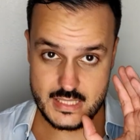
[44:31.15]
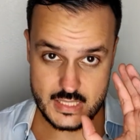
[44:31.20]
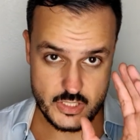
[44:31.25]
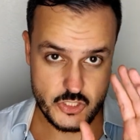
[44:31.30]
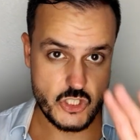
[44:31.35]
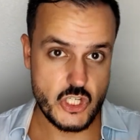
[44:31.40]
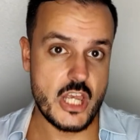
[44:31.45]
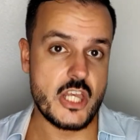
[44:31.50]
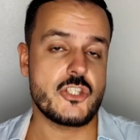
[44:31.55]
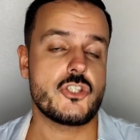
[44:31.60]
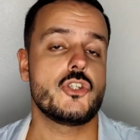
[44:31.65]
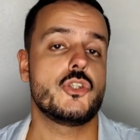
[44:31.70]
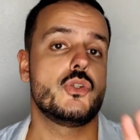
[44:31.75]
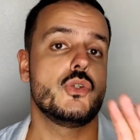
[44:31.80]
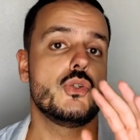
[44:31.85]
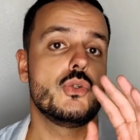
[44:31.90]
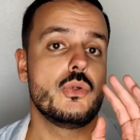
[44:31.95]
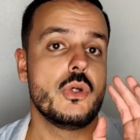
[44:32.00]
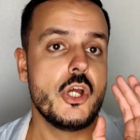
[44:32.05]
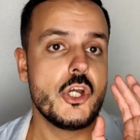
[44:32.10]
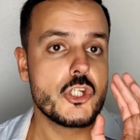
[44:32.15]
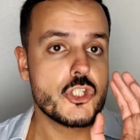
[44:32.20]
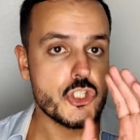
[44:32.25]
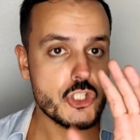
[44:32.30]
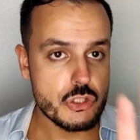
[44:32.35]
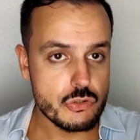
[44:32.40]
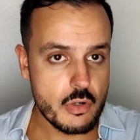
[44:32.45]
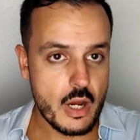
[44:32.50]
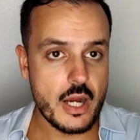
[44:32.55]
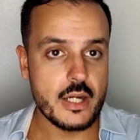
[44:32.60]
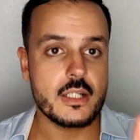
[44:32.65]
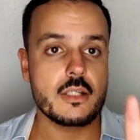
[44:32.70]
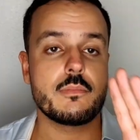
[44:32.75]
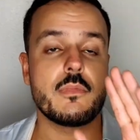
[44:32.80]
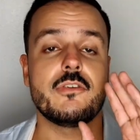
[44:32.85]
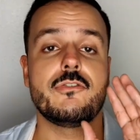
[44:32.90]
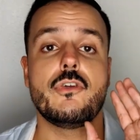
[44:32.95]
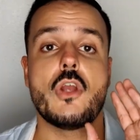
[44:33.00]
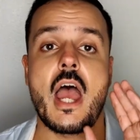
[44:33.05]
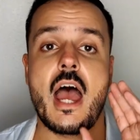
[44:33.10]
suggest you to try
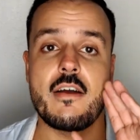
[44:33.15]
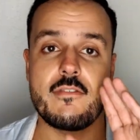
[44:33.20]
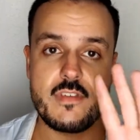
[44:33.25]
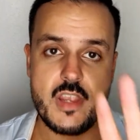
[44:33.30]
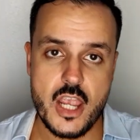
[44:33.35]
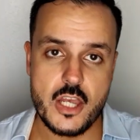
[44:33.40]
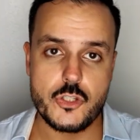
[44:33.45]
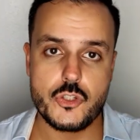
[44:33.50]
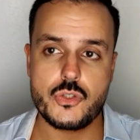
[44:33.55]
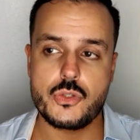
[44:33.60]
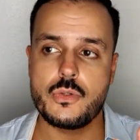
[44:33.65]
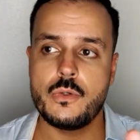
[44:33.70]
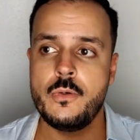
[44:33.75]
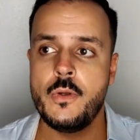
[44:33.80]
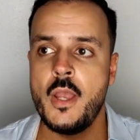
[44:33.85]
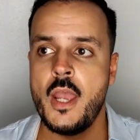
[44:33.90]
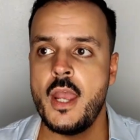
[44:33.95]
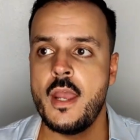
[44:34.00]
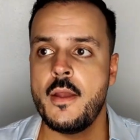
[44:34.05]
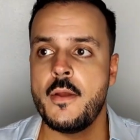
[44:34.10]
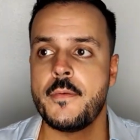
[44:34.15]
them if you have yet to